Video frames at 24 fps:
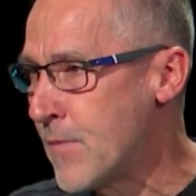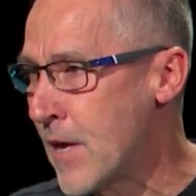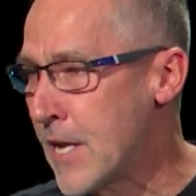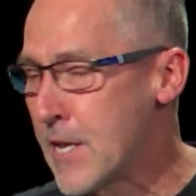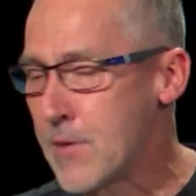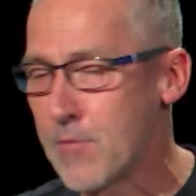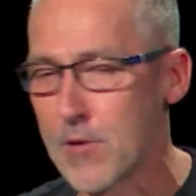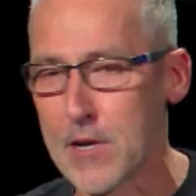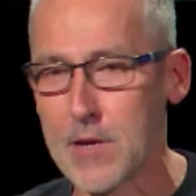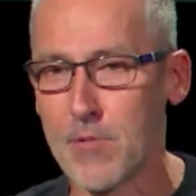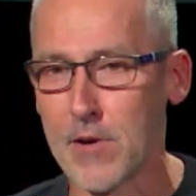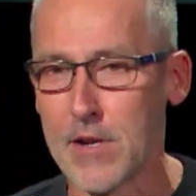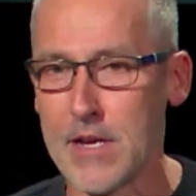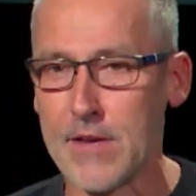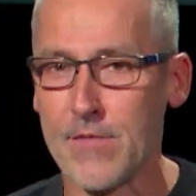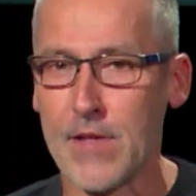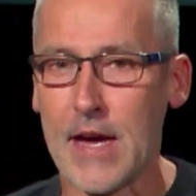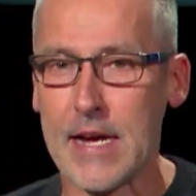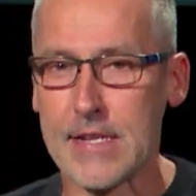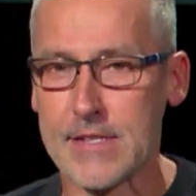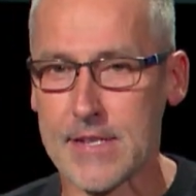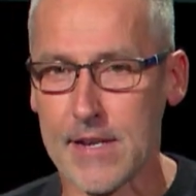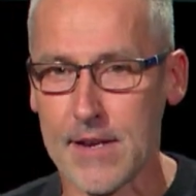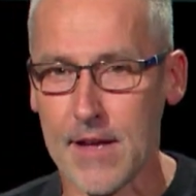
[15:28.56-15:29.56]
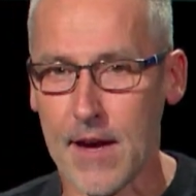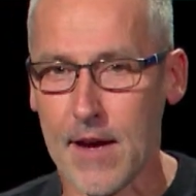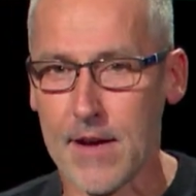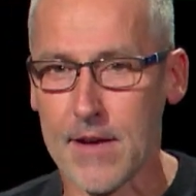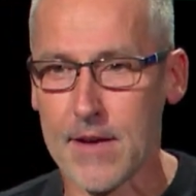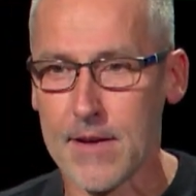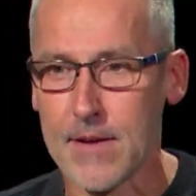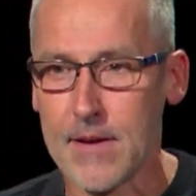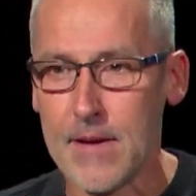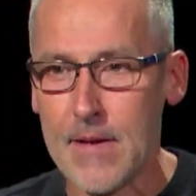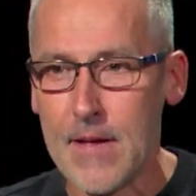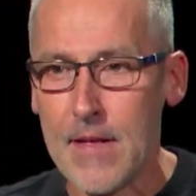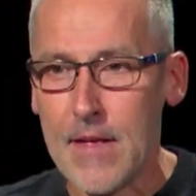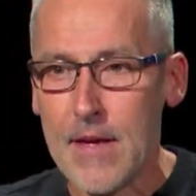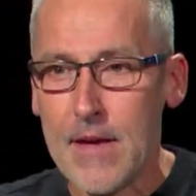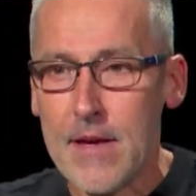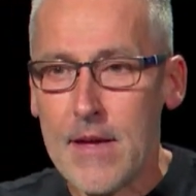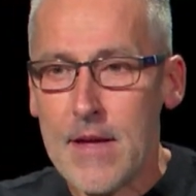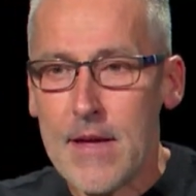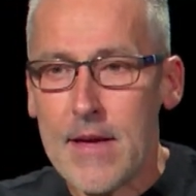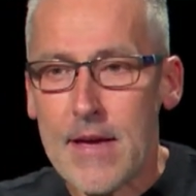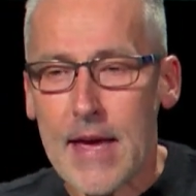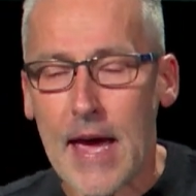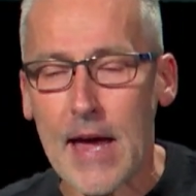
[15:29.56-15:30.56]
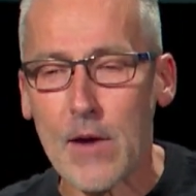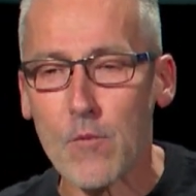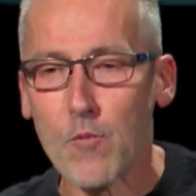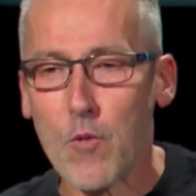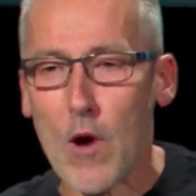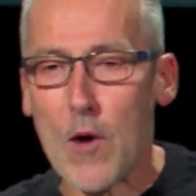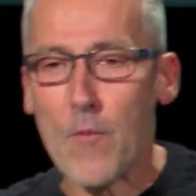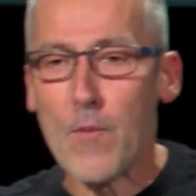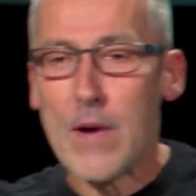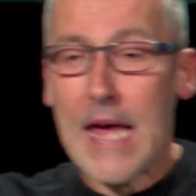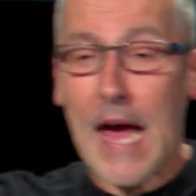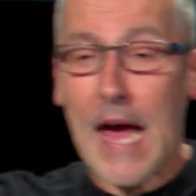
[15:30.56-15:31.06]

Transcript: Anybody believe that today? And when